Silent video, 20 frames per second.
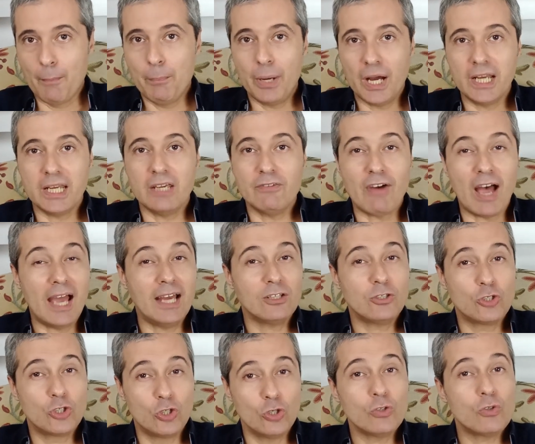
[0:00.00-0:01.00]
but if I
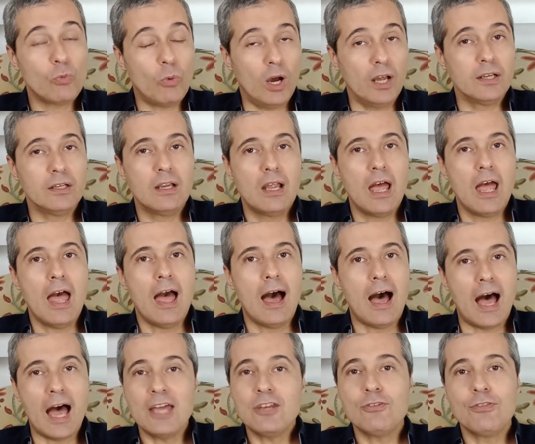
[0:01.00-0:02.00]
had to choose one,
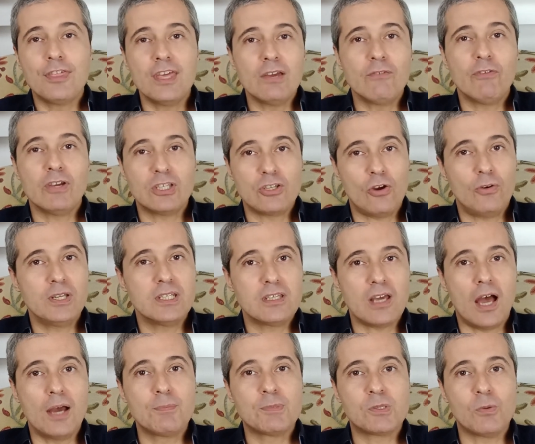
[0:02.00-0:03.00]
I don't think Victorian
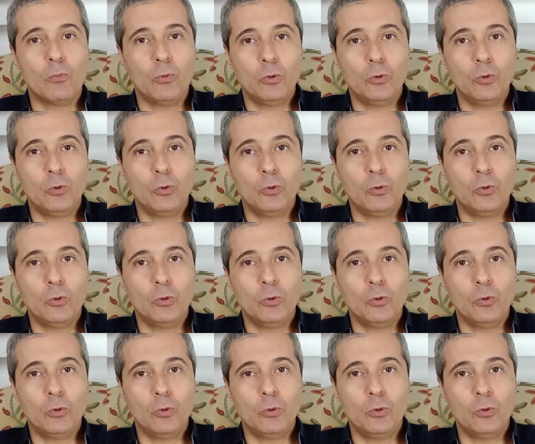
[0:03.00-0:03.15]
times